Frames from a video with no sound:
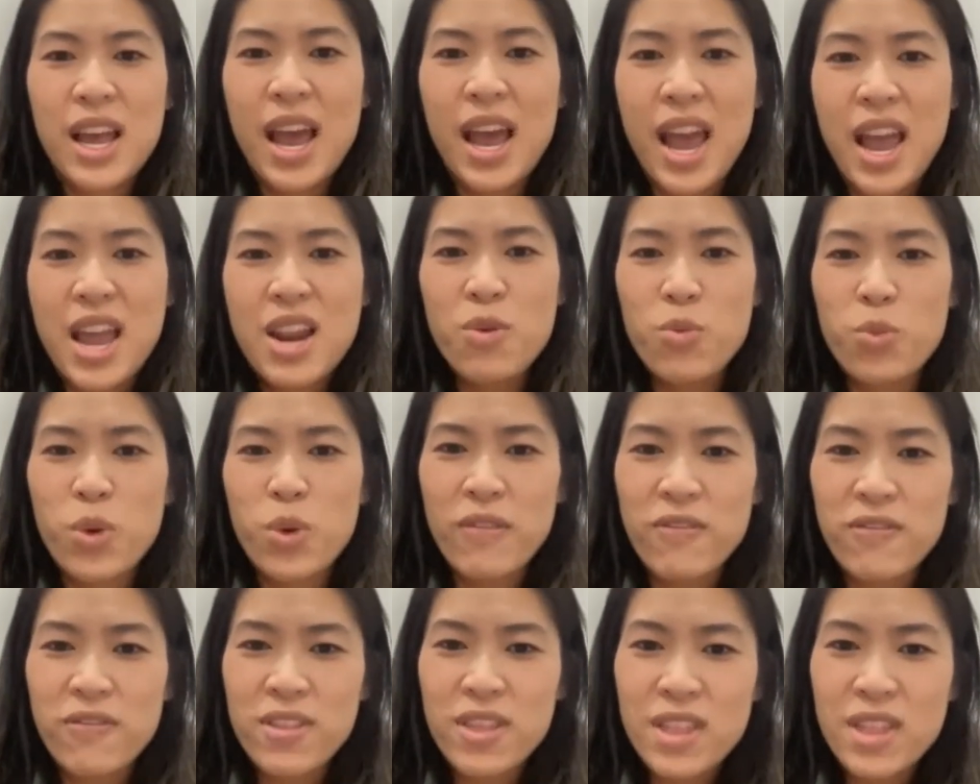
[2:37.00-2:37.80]
And
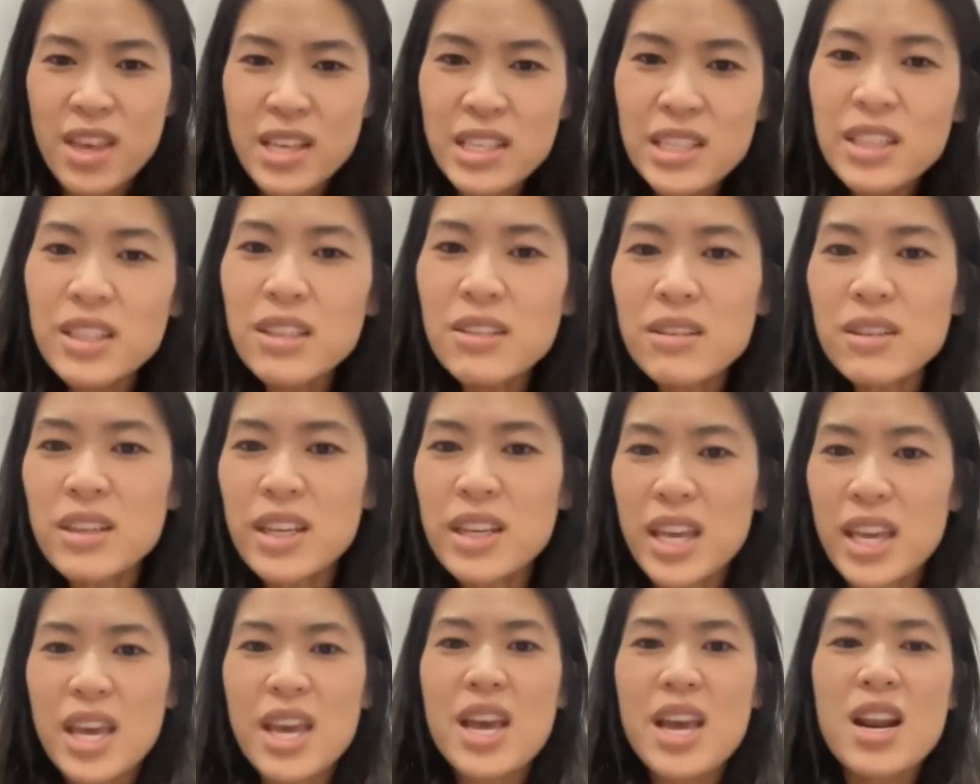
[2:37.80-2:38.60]
with this little
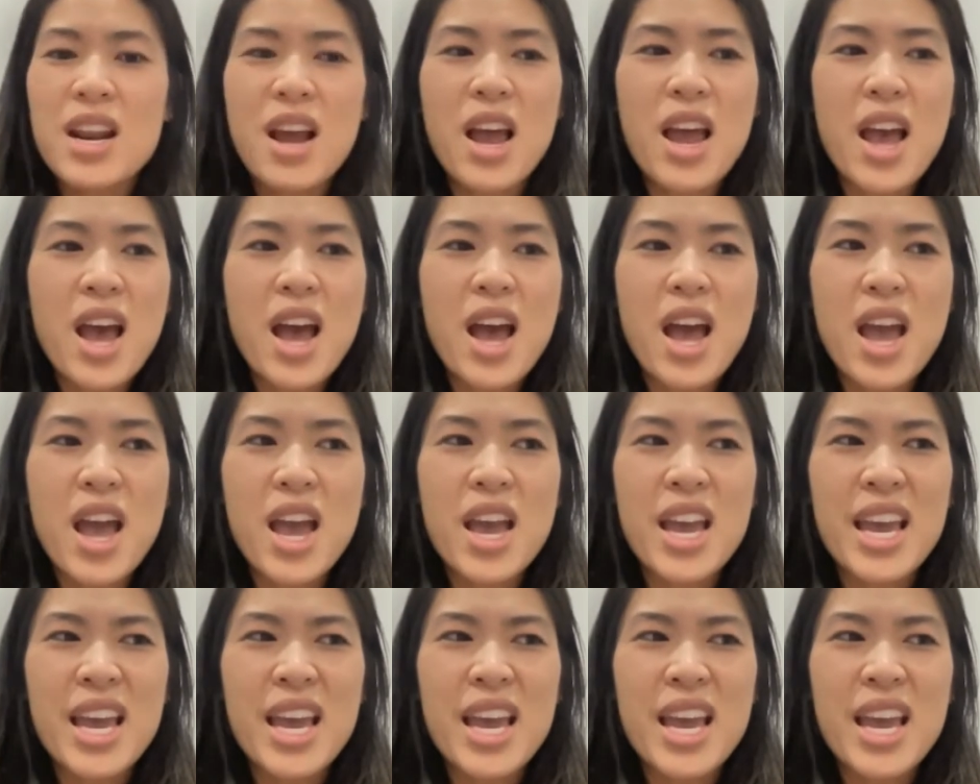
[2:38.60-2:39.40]
kid,
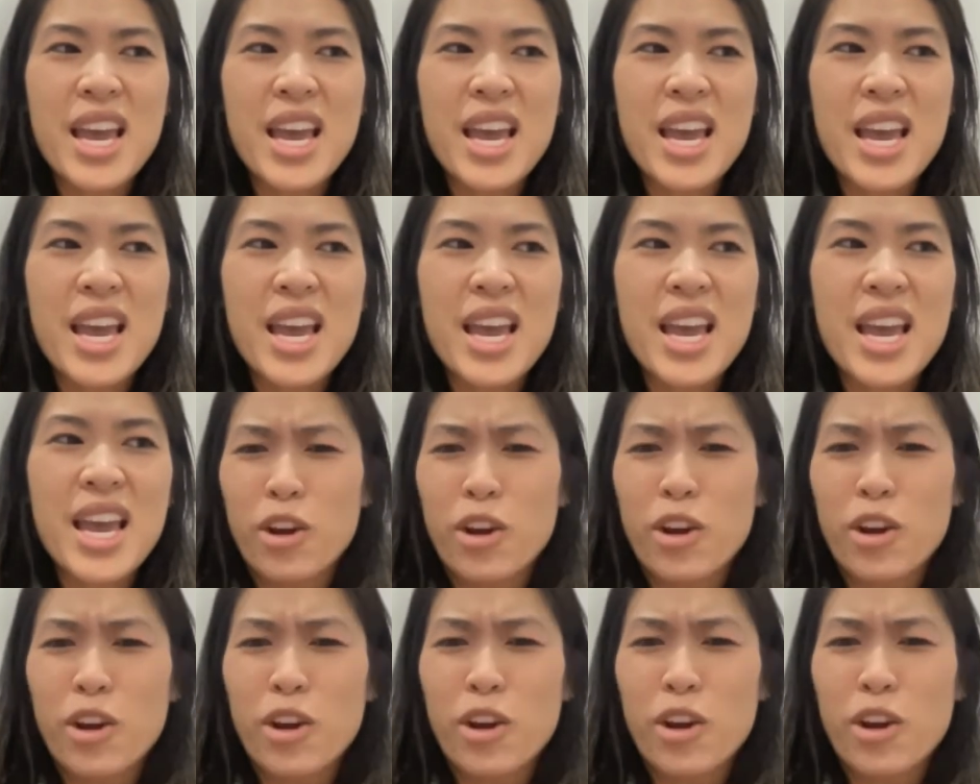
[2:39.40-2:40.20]
he didn't
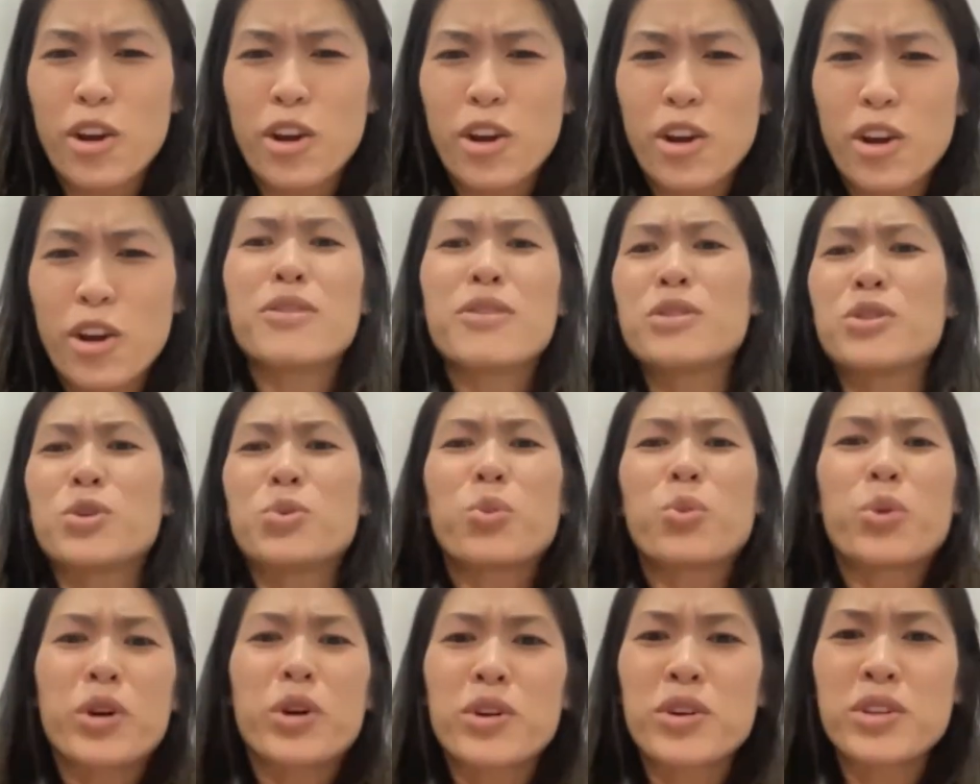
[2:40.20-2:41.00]
learn all
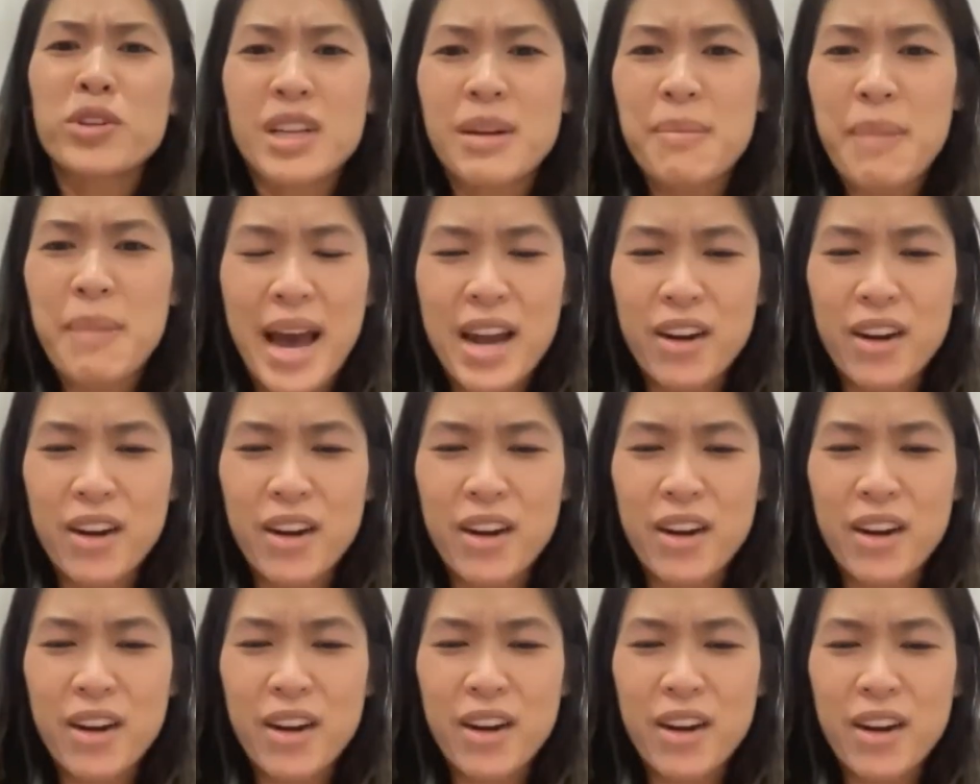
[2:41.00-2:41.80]
those words in a matter of a
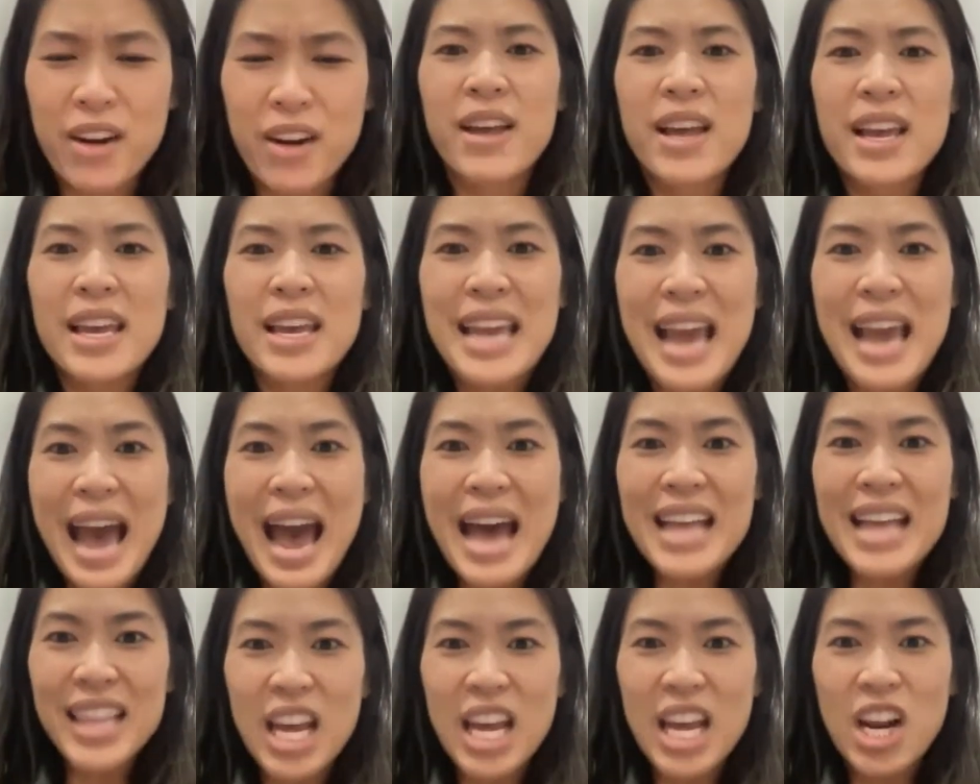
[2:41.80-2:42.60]
week and a half. He
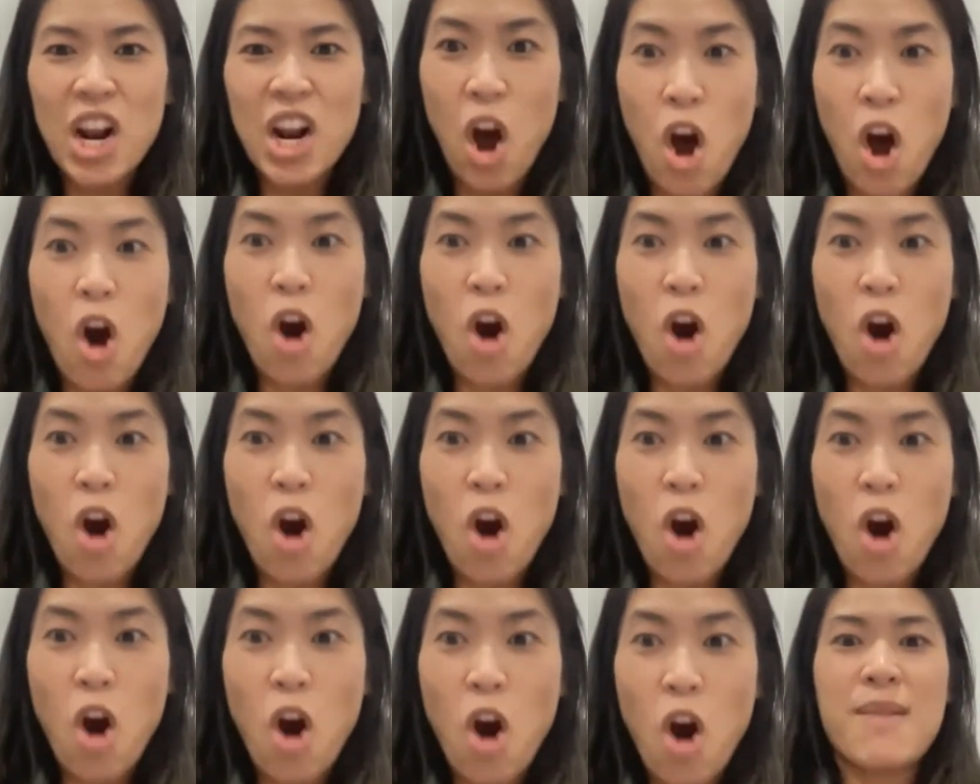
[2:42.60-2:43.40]
had that all
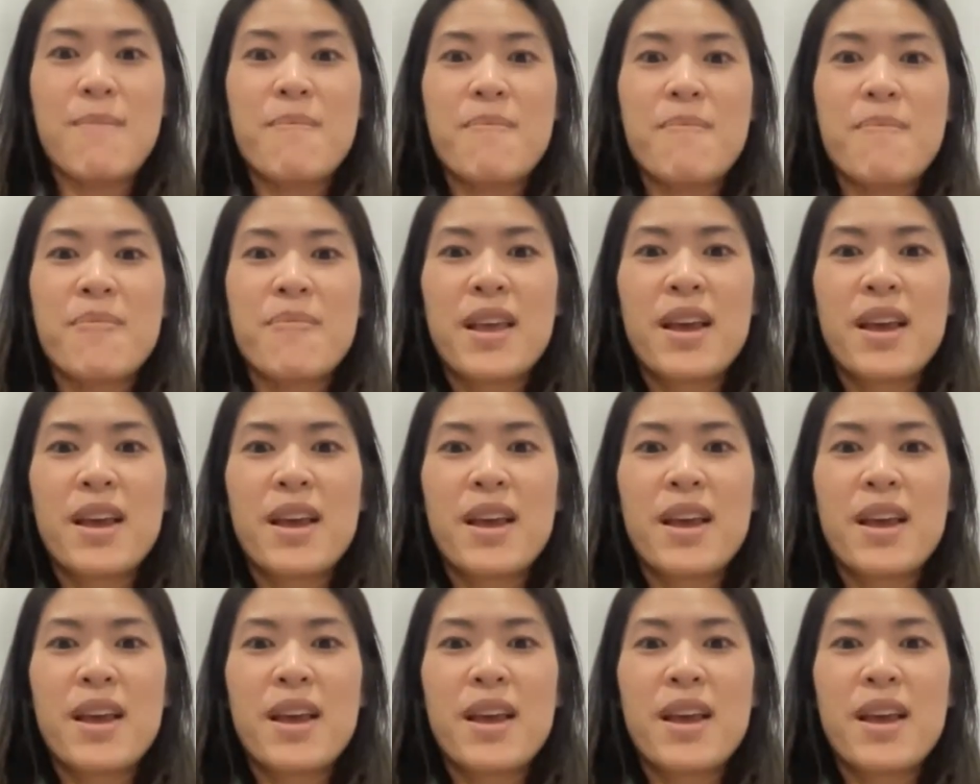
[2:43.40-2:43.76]
within him.